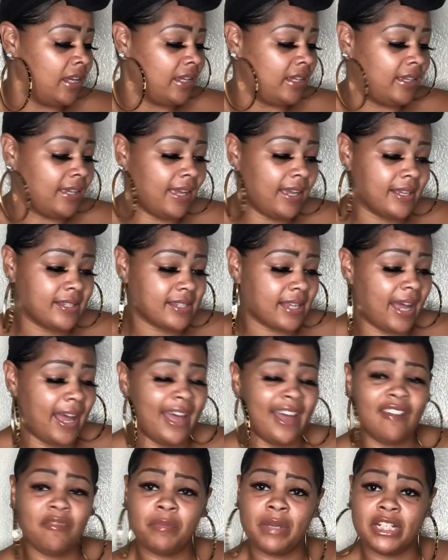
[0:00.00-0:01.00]
Yes, I
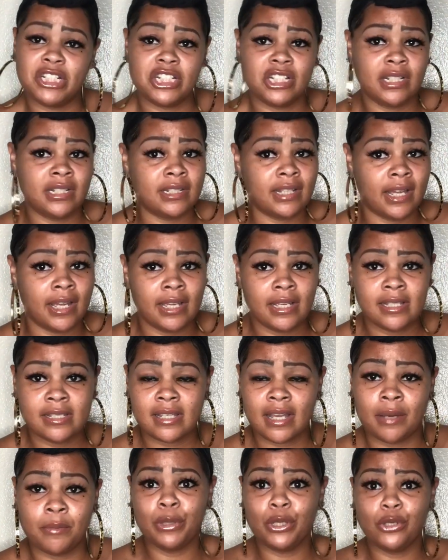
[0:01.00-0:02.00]
have my cheat days.
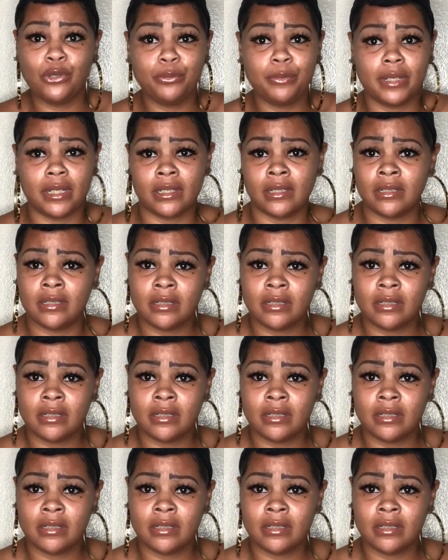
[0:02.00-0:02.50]
I'm human.